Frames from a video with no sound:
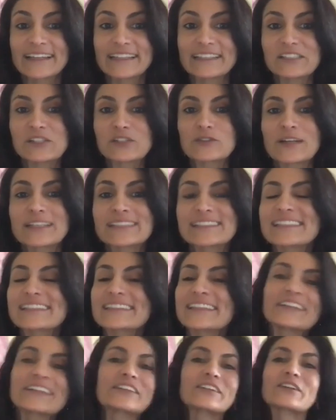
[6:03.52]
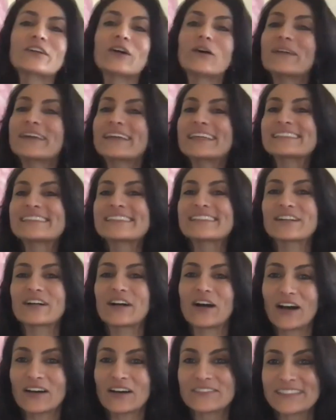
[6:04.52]
is dressing like you're going into the
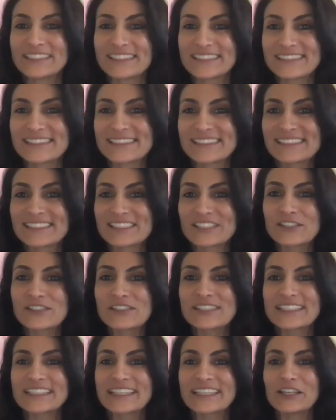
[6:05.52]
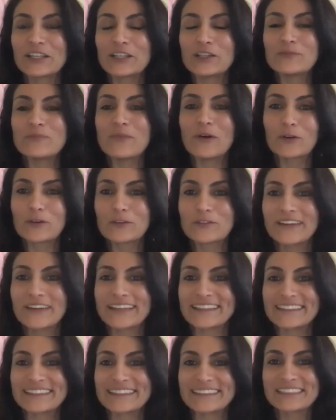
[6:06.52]
office, just to get you
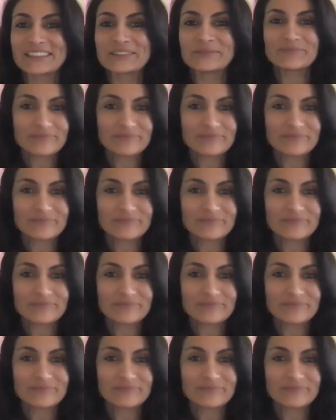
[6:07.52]
motivated.